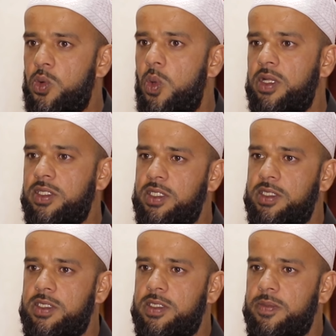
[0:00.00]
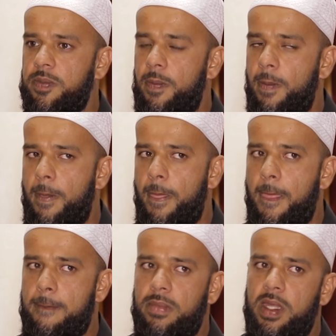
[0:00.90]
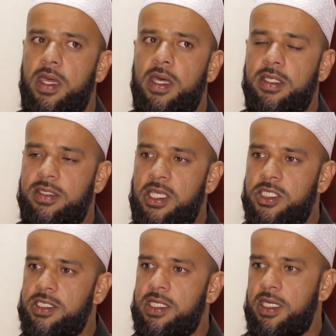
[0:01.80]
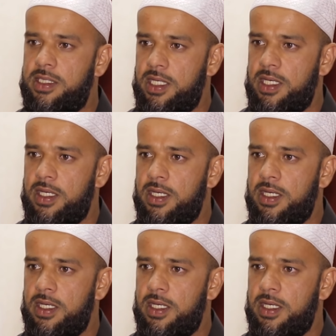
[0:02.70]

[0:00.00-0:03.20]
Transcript: qualities. Dates is heating.